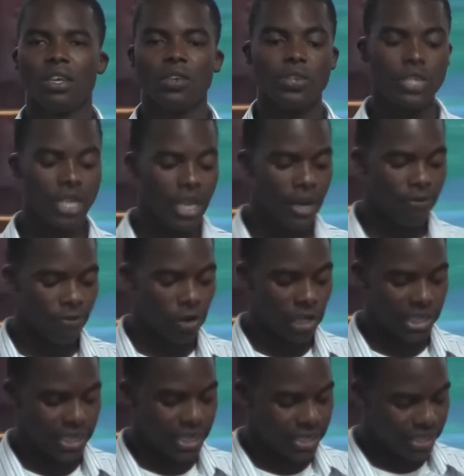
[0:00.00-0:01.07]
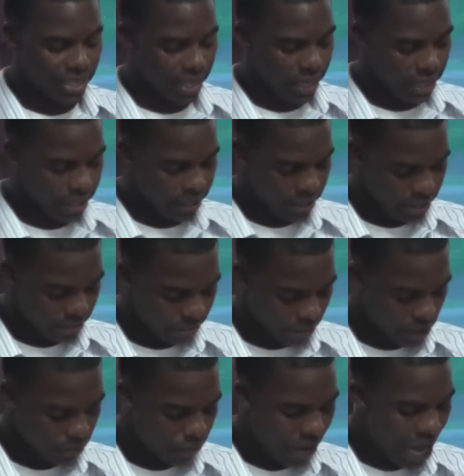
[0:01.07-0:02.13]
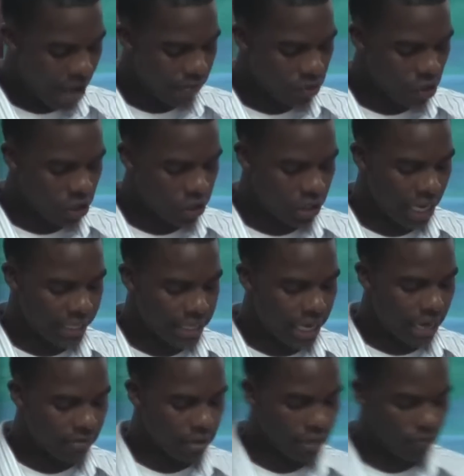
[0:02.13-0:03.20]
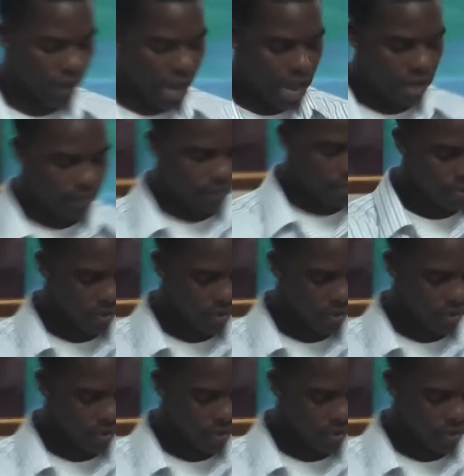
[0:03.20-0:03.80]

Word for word: You see in verse 16, verse 5, notice, let's look at verse 5.